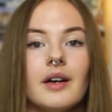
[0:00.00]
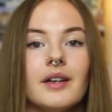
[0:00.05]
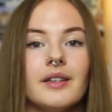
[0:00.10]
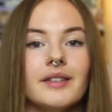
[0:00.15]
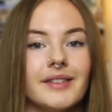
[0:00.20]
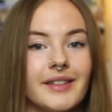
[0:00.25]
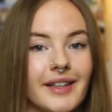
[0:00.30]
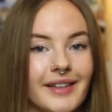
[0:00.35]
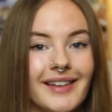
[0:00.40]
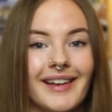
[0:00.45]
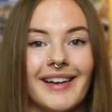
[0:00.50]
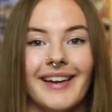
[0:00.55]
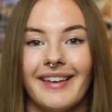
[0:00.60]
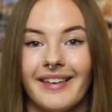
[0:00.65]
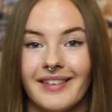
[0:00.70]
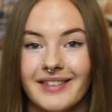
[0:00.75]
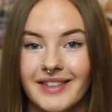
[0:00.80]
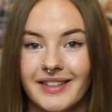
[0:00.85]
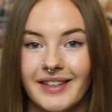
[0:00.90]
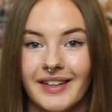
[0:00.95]
suddenly
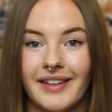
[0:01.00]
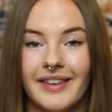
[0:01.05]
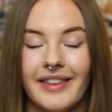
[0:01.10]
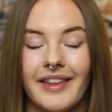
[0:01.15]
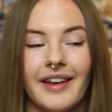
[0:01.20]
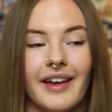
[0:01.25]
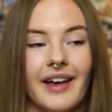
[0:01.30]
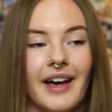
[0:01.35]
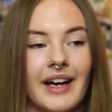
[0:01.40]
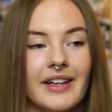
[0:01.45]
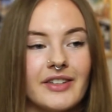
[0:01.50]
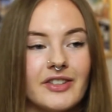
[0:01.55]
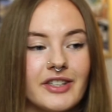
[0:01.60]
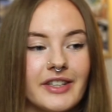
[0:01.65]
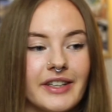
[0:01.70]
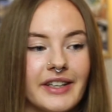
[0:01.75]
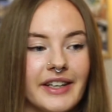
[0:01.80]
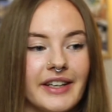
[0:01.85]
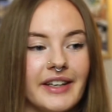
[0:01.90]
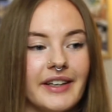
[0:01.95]
I see that
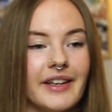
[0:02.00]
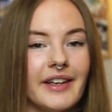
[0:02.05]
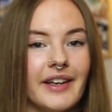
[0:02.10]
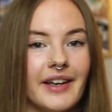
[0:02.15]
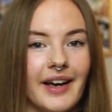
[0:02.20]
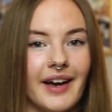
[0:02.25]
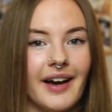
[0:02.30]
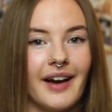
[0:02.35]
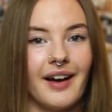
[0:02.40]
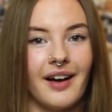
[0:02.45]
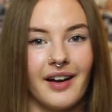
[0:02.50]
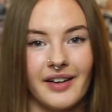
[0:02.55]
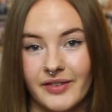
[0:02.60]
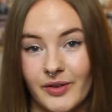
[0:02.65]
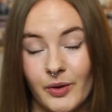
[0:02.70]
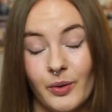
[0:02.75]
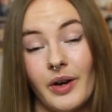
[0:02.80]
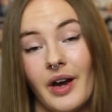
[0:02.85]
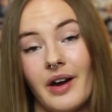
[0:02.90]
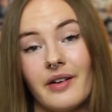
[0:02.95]
actually I
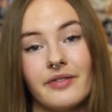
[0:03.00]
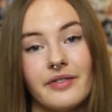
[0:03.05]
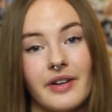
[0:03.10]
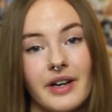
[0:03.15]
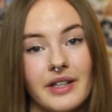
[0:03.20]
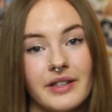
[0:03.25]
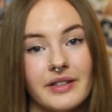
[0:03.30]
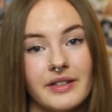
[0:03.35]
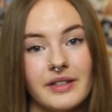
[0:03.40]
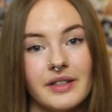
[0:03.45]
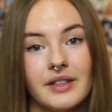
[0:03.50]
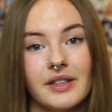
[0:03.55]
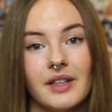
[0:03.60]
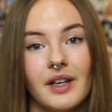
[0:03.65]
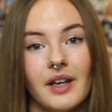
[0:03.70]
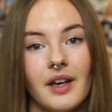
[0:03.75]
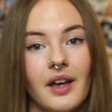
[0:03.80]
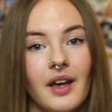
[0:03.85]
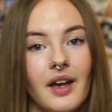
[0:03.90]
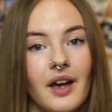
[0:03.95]
do have friends.
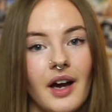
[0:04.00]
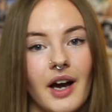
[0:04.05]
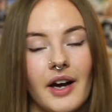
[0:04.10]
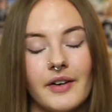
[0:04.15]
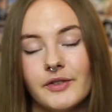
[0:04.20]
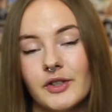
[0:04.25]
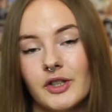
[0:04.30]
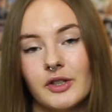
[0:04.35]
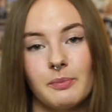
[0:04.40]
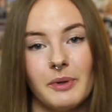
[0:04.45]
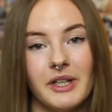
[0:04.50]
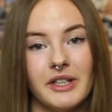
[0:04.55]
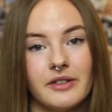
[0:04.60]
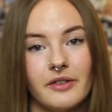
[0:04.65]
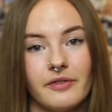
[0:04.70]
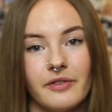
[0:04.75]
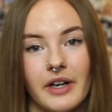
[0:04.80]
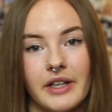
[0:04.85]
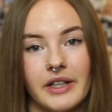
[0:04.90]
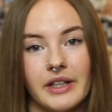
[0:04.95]
I've just been
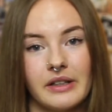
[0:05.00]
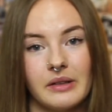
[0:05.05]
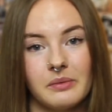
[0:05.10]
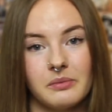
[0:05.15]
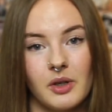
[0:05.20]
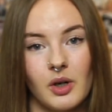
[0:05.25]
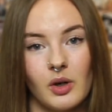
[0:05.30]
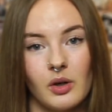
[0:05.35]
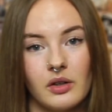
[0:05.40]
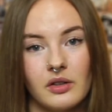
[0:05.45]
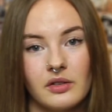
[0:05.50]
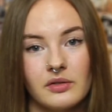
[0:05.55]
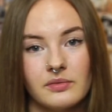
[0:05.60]
defining them wrong.